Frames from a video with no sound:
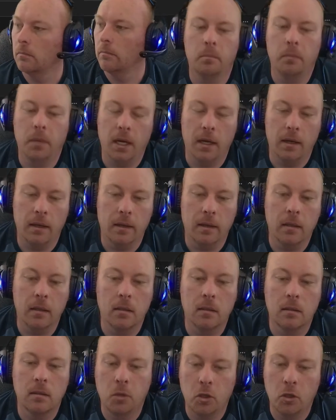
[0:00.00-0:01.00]
by
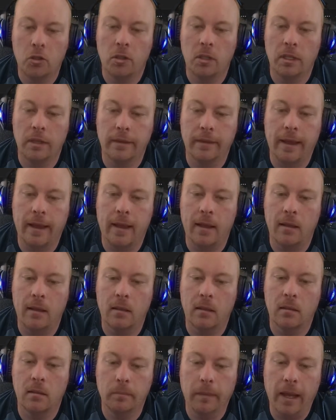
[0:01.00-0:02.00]
pushing that
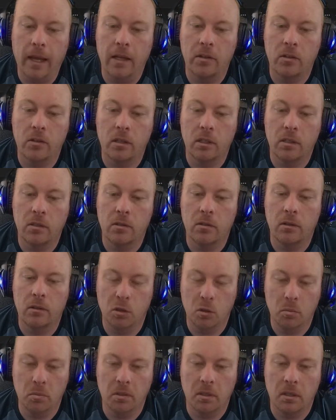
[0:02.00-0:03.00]
match into the
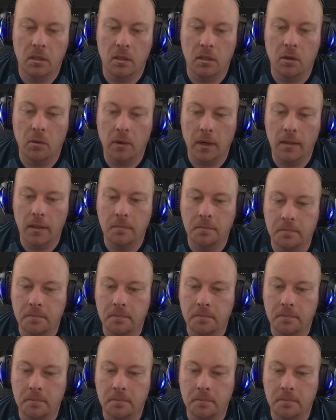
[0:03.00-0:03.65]
duplicate array.